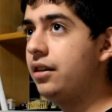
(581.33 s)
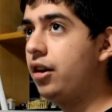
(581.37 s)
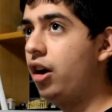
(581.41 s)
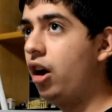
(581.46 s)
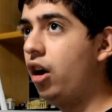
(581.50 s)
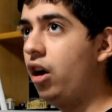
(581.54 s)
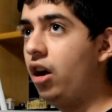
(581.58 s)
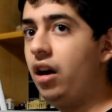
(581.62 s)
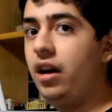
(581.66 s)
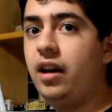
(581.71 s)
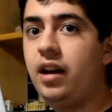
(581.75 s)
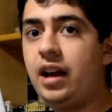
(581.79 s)

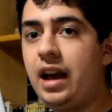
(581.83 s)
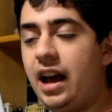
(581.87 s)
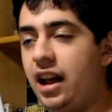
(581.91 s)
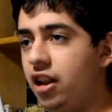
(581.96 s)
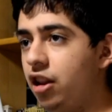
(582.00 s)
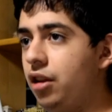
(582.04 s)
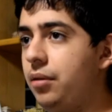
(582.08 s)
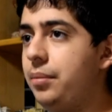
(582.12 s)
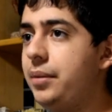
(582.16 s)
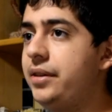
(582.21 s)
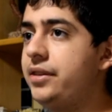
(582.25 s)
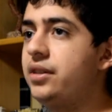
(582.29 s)
hot
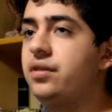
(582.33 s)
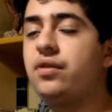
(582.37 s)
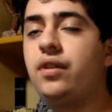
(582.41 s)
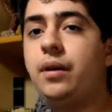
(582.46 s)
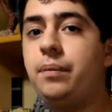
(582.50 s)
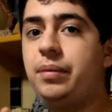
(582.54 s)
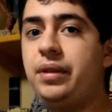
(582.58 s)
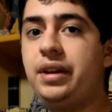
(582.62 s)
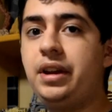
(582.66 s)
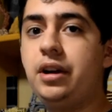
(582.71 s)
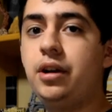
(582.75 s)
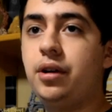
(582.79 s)
elements
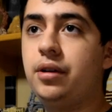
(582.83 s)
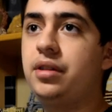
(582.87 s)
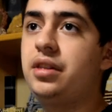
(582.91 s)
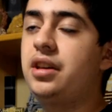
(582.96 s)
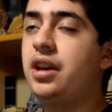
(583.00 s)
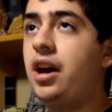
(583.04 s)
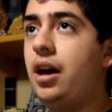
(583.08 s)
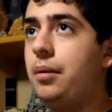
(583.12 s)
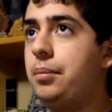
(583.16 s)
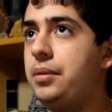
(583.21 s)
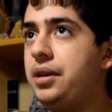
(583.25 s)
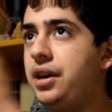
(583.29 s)
from the earth
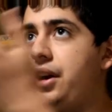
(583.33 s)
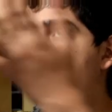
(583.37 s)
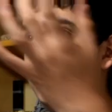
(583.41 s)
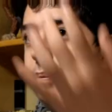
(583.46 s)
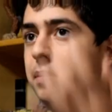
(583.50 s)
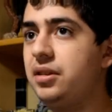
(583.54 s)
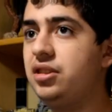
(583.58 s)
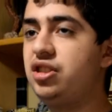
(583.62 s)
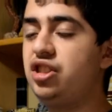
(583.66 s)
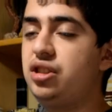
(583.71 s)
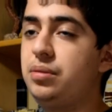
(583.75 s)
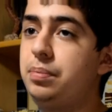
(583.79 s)
coming up
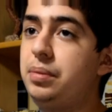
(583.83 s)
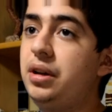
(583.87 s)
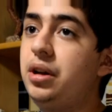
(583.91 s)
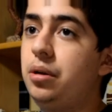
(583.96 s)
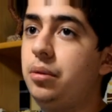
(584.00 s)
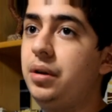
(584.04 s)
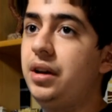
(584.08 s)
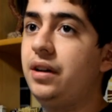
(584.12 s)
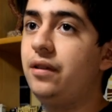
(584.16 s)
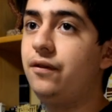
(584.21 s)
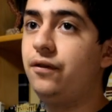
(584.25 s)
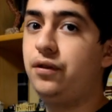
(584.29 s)
and
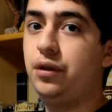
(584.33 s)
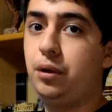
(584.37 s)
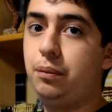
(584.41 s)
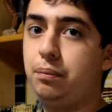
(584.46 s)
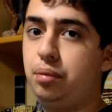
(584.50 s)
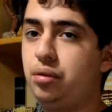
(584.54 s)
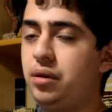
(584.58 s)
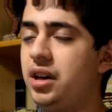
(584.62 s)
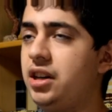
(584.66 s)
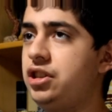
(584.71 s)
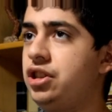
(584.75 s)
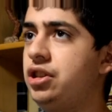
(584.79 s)
spewing for
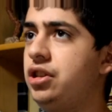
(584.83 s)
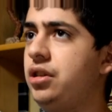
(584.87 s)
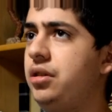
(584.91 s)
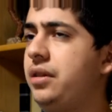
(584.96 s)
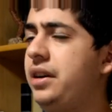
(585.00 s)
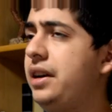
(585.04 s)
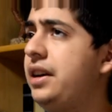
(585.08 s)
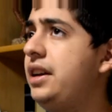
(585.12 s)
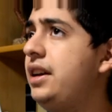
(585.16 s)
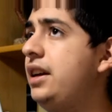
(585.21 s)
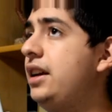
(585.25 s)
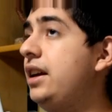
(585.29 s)
pressure
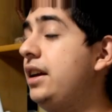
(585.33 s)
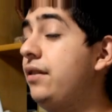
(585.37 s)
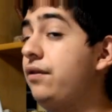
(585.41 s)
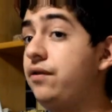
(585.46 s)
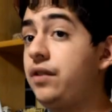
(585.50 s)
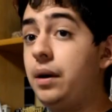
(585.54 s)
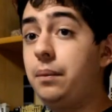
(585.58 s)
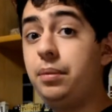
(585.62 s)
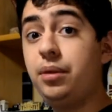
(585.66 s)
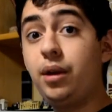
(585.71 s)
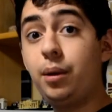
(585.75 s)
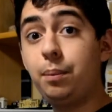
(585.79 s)
and heat
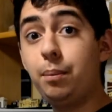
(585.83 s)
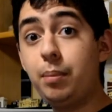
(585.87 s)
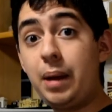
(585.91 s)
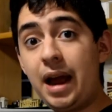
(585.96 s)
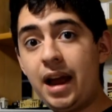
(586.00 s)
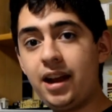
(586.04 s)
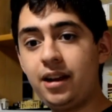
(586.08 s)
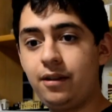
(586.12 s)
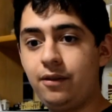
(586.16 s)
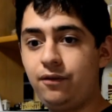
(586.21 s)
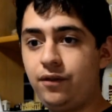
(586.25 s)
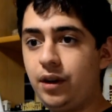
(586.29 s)
from the
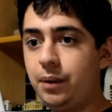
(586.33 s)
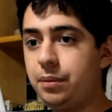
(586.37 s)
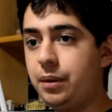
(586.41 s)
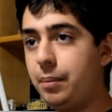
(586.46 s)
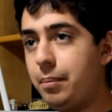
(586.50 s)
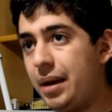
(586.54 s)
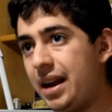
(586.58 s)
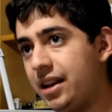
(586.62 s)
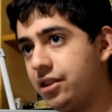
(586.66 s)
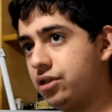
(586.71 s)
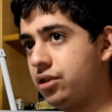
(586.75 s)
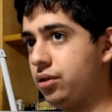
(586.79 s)
mag from the
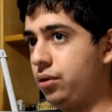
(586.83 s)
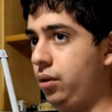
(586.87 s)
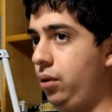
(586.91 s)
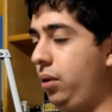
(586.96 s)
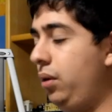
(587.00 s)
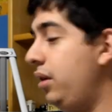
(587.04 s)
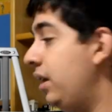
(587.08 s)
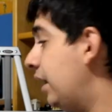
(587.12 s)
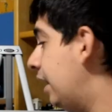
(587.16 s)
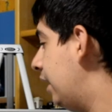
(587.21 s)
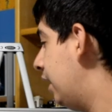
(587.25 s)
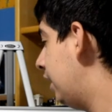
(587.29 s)

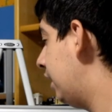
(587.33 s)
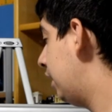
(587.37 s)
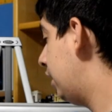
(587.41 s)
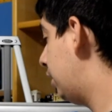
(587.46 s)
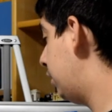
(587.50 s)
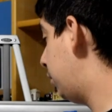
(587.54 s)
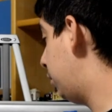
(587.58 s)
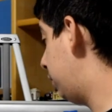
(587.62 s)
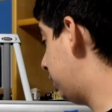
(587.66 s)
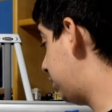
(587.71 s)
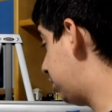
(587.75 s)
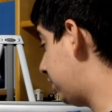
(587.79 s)
mantle
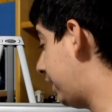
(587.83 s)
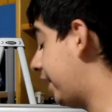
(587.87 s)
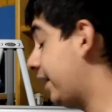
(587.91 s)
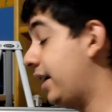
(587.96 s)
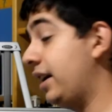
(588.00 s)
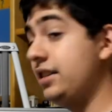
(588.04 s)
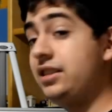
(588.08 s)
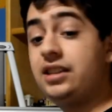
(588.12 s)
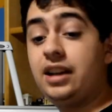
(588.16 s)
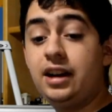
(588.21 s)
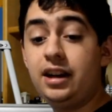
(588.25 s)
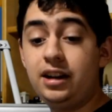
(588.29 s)
which, like
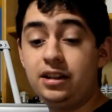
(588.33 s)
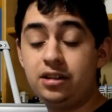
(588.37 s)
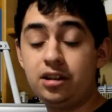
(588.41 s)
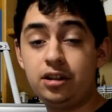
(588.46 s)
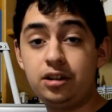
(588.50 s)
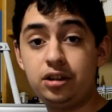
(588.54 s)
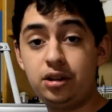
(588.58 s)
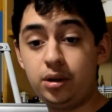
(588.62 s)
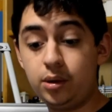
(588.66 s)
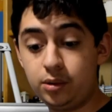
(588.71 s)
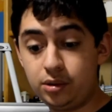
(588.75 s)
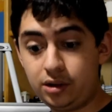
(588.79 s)
I said, is
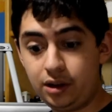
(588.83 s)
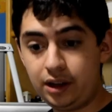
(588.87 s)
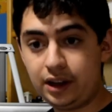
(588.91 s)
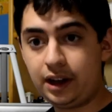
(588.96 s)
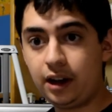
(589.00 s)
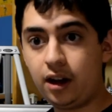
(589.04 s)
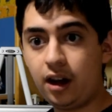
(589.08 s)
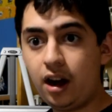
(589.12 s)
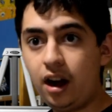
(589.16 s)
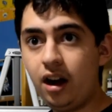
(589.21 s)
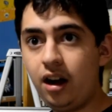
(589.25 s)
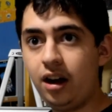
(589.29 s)
unusually
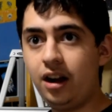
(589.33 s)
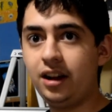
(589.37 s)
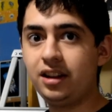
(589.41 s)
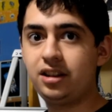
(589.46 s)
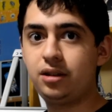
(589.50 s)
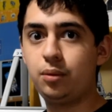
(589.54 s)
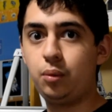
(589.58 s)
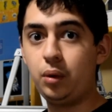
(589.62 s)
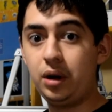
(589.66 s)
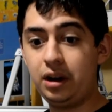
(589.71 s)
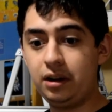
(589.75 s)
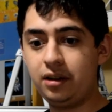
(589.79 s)

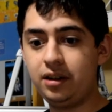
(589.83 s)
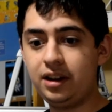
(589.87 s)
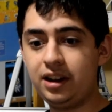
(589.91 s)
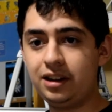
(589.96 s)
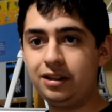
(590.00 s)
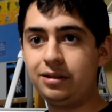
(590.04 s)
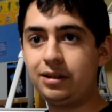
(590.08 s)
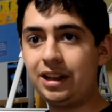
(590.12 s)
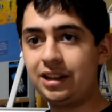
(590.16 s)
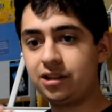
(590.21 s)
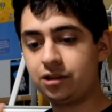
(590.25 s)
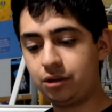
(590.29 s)
hot where it
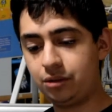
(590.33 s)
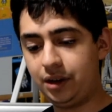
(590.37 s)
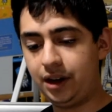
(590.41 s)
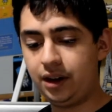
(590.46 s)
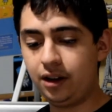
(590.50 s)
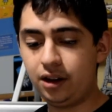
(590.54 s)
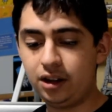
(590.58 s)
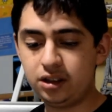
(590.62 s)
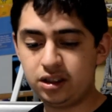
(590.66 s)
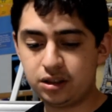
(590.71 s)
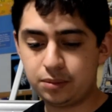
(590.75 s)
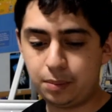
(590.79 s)
is. That's a great
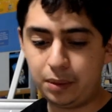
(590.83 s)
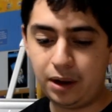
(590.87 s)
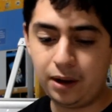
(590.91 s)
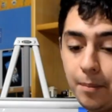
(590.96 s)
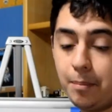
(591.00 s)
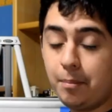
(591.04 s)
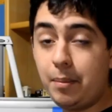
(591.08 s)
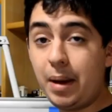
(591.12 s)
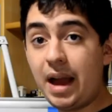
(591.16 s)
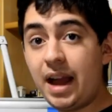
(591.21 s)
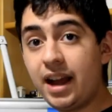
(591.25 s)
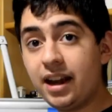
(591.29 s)
hotspot.
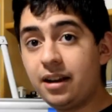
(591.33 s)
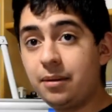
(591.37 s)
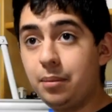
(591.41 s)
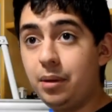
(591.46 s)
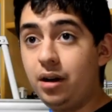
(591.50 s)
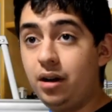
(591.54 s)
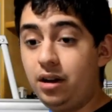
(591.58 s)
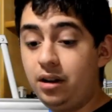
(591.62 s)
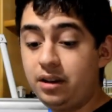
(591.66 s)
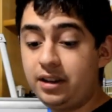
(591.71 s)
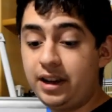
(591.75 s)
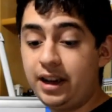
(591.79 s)

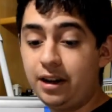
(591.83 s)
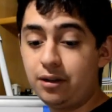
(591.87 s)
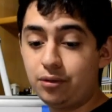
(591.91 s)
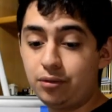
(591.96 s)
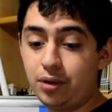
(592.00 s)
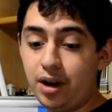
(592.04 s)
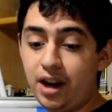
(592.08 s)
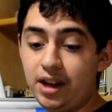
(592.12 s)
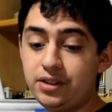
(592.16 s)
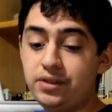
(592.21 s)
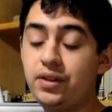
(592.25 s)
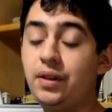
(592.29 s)
Magma can
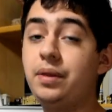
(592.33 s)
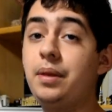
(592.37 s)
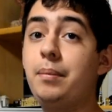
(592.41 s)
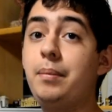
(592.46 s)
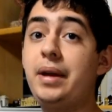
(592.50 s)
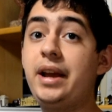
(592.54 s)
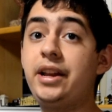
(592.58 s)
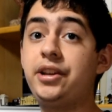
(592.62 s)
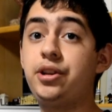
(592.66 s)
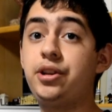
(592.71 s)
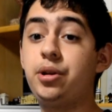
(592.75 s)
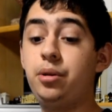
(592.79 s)
rise from the
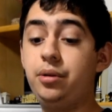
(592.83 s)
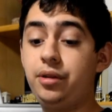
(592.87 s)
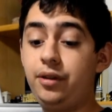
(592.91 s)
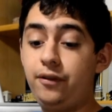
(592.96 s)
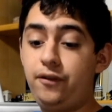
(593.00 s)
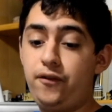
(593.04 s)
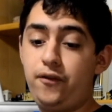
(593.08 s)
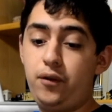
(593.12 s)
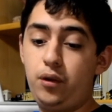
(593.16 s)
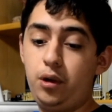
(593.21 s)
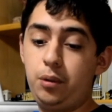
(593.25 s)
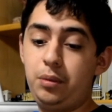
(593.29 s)
mantle in the
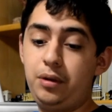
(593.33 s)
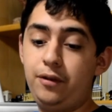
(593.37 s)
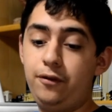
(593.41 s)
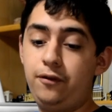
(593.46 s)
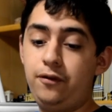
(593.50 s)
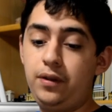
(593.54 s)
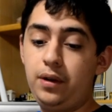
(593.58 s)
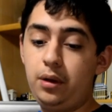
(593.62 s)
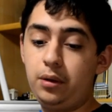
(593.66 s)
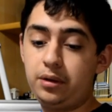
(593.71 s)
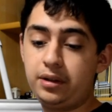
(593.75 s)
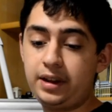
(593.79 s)
form of
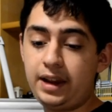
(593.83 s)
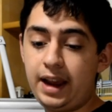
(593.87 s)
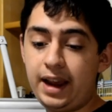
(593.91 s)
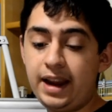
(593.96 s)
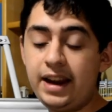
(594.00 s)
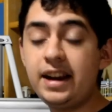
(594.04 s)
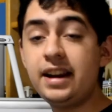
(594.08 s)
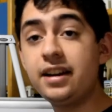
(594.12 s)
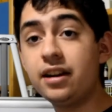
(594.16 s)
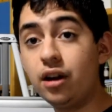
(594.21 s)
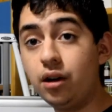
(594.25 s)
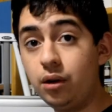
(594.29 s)

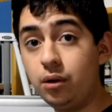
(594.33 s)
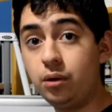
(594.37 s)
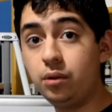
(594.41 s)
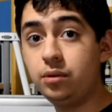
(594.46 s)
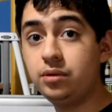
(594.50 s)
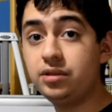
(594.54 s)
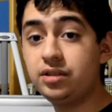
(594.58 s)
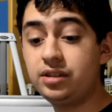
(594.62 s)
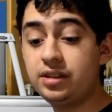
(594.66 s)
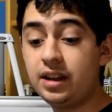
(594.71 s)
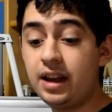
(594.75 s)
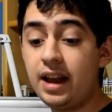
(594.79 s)

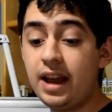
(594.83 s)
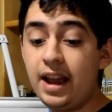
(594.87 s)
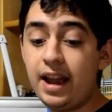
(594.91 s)
volcanoes,